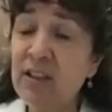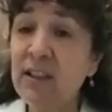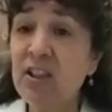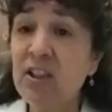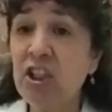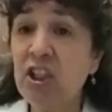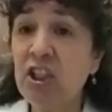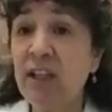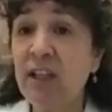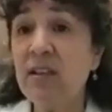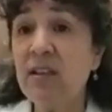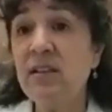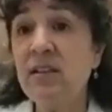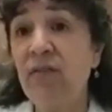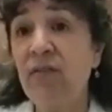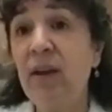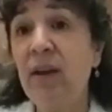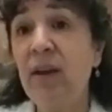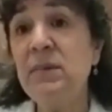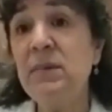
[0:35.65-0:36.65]
the chances of
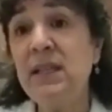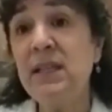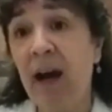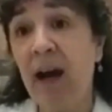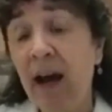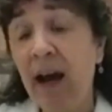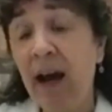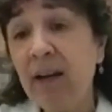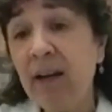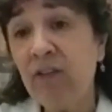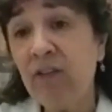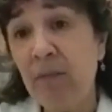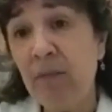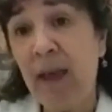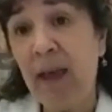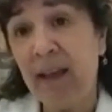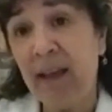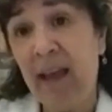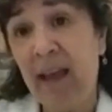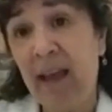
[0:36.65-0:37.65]
them dying from
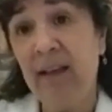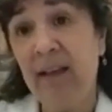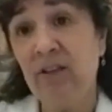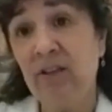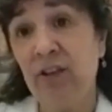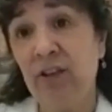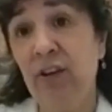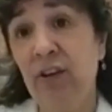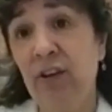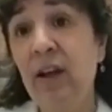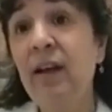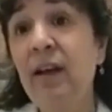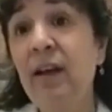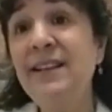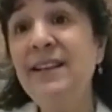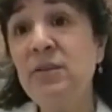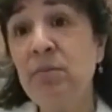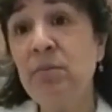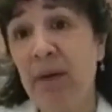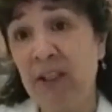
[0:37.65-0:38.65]
that cancer
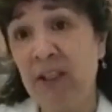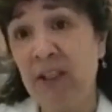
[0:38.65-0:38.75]
is much